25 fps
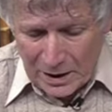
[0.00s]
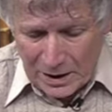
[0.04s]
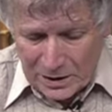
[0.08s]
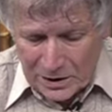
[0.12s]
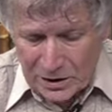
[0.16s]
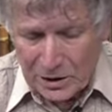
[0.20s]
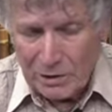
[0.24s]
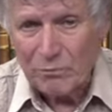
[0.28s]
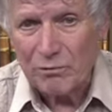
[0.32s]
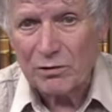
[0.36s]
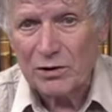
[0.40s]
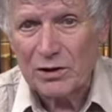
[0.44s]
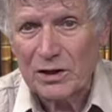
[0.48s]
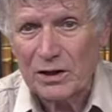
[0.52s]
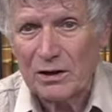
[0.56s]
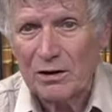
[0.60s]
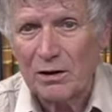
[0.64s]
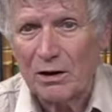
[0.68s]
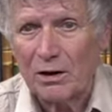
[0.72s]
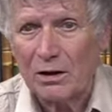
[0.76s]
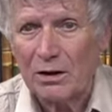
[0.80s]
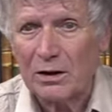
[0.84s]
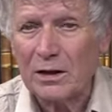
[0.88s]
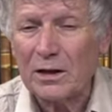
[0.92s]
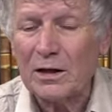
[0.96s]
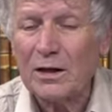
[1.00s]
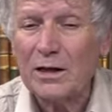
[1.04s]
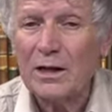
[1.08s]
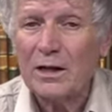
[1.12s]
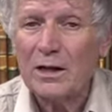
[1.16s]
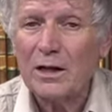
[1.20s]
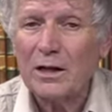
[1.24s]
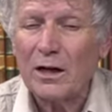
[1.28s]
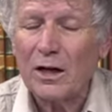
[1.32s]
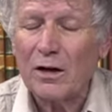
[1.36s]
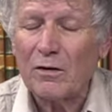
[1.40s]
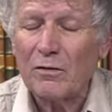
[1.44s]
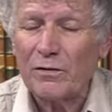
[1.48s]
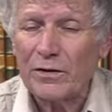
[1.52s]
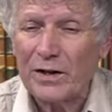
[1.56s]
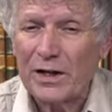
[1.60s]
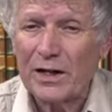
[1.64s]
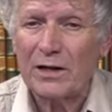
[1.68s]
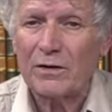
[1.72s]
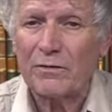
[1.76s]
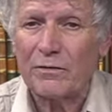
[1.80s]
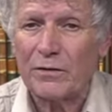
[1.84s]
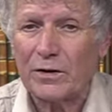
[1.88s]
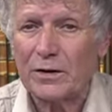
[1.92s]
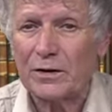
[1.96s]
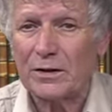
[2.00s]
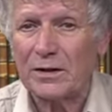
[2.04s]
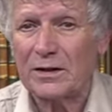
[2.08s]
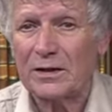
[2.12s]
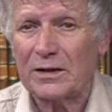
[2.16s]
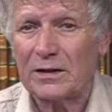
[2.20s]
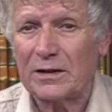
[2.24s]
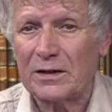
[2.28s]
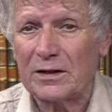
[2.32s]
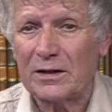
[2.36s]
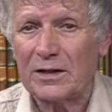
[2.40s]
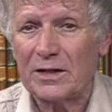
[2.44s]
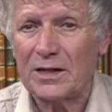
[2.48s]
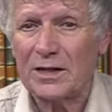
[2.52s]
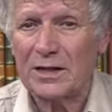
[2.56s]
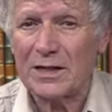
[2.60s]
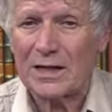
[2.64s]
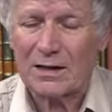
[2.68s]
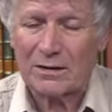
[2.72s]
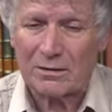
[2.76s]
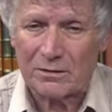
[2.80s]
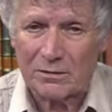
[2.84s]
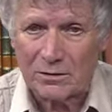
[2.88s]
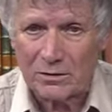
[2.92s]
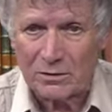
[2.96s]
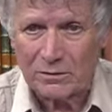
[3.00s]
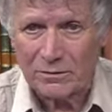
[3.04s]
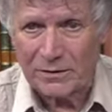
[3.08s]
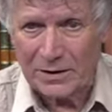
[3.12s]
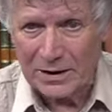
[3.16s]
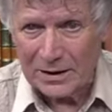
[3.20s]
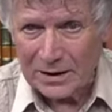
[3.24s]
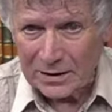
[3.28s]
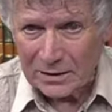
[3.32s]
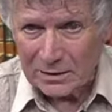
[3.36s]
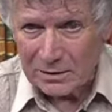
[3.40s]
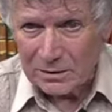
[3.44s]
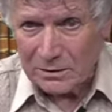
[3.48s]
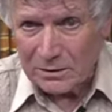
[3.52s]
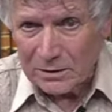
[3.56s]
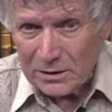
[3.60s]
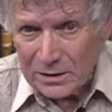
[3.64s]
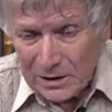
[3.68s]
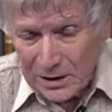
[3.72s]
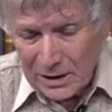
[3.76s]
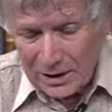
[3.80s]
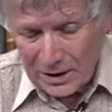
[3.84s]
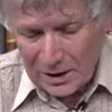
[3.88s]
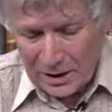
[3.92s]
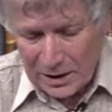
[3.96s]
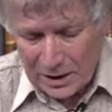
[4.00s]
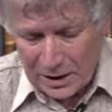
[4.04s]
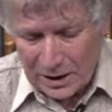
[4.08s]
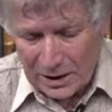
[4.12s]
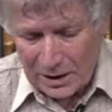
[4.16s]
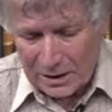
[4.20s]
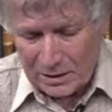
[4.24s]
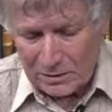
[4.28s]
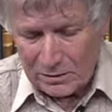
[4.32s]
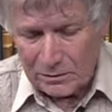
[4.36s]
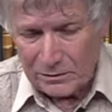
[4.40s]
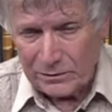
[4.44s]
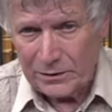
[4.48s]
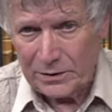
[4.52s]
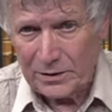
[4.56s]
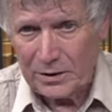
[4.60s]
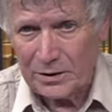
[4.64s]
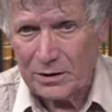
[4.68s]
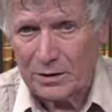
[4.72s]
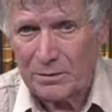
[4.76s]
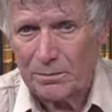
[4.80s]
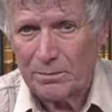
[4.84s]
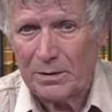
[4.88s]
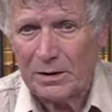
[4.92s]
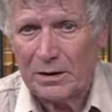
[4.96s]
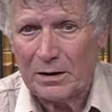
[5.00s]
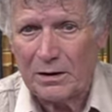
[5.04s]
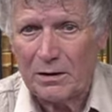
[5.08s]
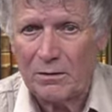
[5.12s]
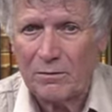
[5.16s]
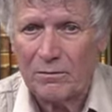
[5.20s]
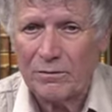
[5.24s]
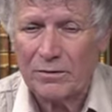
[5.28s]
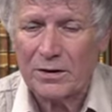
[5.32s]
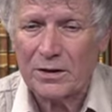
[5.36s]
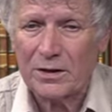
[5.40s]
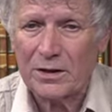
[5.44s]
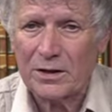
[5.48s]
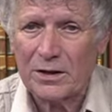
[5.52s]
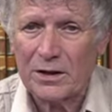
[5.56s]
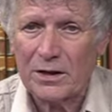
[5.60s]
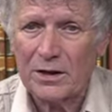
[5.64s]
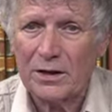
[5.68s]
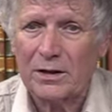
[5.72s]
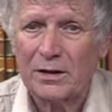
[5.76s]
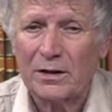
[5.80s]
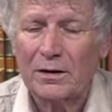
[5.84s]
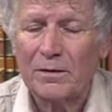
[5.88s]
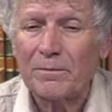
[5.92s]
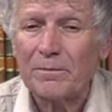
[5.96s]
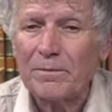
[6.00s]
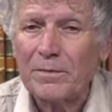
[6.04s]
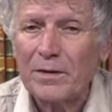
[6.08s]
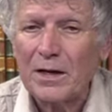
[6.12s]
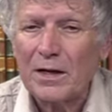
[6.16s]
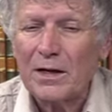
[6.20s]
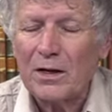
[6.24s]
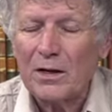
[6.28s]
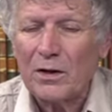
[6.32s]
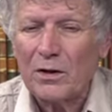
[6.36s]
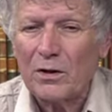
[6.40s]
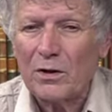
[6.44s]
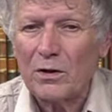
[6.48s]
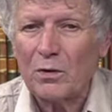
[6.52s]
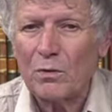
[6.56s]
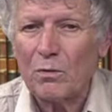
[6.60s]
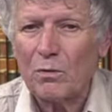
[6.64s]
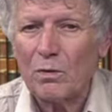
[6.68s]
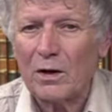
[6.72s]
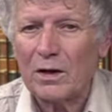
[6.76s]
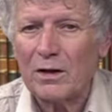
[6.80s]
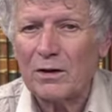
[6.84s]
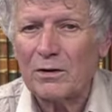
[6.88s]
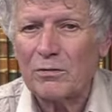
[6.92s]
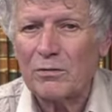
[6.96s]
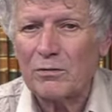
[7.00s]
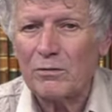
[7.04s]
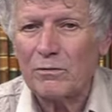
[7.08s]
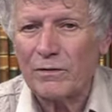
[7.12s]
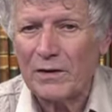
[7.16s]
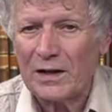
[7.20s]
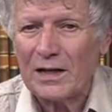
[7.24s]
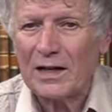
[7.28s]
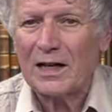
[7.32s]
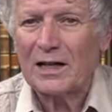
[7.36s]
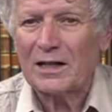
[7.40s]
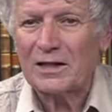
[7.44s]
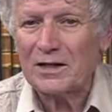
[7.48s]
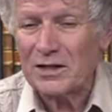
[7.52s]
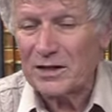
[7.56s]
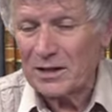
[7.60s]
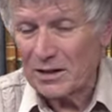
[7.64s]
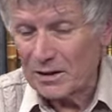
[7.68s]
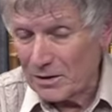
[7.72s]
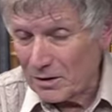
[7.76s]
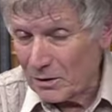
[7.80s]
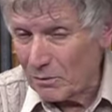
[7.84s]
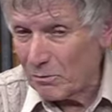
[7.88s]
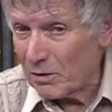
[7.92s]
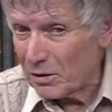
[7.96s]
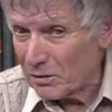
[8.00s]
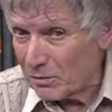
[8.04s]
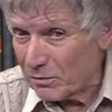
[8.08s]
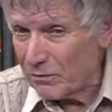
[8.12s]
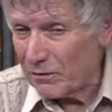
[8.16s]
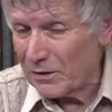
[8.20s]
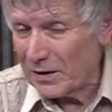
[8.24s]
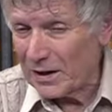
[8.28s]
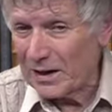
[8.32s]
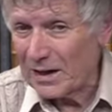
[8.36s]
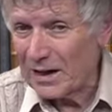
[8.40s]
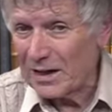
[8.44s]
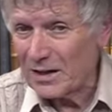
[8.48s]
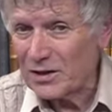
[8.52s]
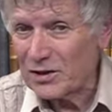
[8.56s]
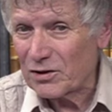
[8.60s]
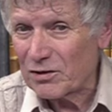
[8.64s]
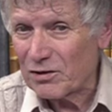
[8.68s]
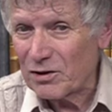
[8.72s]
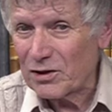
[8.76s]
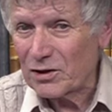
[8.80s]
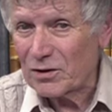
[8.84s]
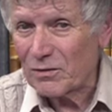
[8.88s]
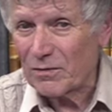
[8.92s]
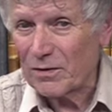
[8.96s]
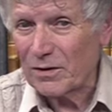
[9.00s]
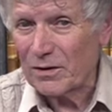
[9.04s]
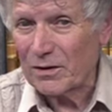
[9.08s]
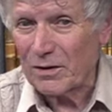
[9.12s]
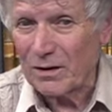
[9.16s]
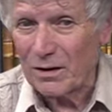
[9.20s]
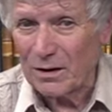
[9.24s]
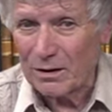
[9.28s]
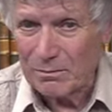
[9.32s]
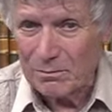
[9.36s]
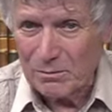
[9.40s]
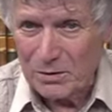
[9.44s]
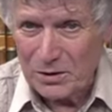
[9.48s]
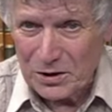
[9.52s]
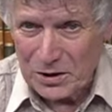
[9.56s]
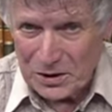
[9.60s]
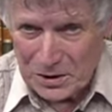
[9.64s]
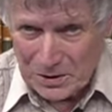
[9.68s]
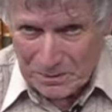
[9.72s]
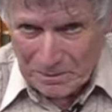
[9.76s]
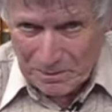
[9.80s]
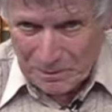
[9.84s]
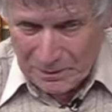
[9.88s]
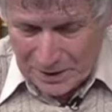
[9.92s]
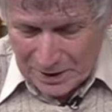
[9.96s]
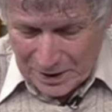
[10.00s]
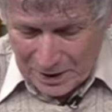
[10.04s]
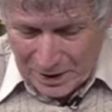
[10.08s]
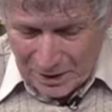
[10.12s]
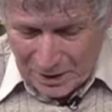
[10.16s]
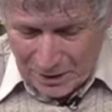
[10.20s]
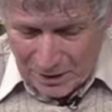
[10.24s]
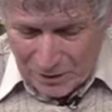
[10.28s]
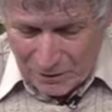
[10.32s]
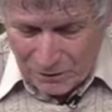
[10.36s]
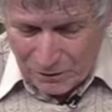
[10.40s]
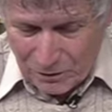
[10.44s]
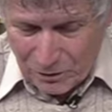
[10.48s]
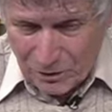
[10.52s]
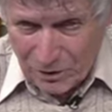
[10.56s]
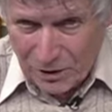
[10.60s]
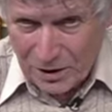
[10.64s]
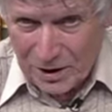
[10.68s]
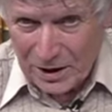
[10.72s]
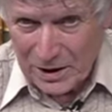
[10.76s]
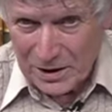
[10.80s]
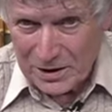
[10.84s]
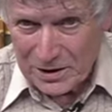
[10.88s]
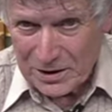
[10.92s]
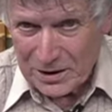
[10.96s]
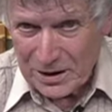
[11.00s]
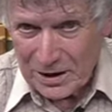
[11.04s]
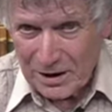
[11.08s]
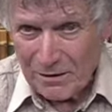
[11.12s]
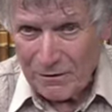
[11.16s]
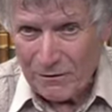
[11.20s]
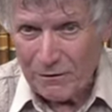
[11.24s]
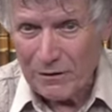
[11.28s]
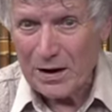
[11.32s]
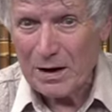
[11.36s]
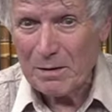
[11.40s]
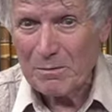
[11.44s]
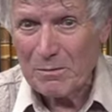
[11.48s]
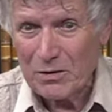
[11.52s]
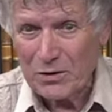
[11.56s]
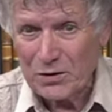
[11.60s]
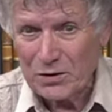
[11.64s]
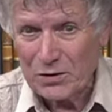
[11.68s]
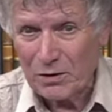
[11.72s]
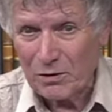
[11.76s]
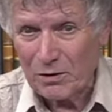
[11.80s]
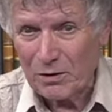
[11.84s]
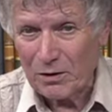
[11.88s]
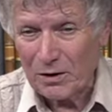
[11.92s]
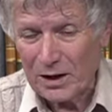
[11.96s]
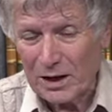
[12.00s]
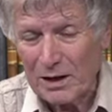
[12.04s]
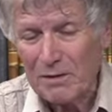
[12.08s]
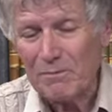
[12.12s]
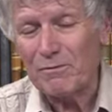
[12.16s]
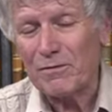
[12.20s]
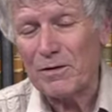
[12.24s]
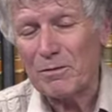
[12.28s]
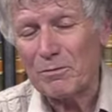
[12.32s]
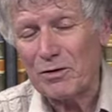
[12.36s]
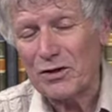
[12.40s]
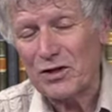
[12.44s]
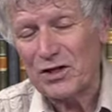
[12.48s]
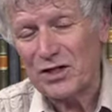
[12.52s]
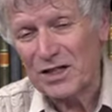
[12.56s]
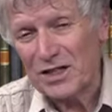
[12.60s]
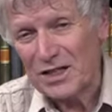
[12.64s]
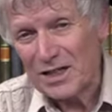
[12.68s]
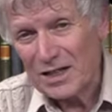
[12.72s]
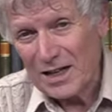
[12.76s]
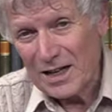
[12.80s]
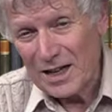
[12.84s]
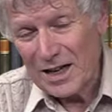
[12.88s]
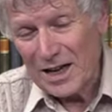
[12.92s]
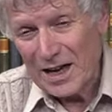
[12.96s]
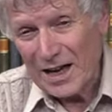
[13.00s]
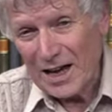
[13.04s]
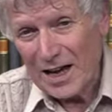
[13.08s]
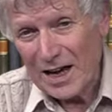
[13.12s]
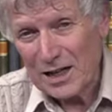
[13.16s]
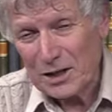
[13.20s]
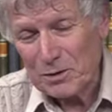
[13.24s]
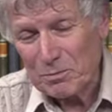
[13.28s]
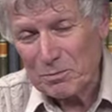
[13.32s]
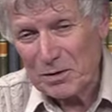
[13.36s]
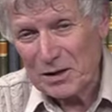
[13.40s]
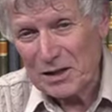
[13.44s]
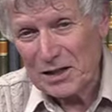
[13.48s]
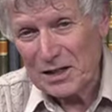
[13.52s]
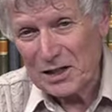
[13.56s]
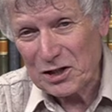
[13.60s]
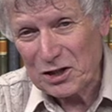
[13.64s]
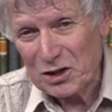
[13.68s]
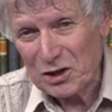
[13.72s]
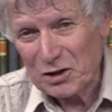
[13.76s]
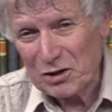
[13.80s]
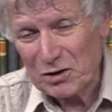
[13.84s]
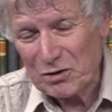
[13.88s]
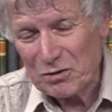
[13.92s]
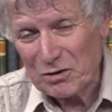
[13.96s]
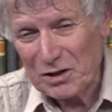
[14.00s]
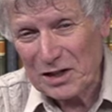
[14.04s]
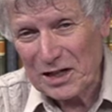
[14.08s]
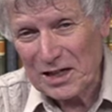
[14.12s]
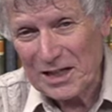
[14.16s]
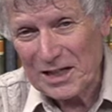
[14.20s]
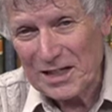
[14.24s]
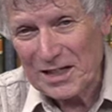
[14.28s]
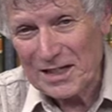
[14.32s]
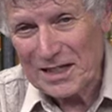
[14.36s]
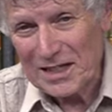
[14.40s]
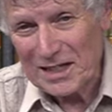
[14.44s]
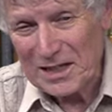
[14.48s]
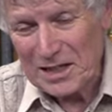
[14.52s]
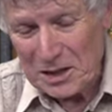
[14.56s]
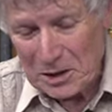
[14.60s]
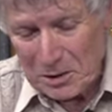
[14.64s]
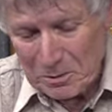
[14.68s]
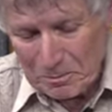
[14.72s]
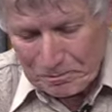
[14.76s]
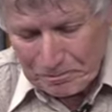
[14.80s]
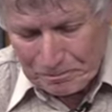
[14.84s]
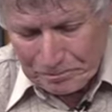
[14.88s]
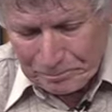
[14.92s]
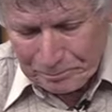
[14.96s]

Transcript: She was the daughter of King Ferdinand II of Aragon and of Isabel of Castile, the one who financed Christopher Columbus for his famous or infamous expedition to the Indies.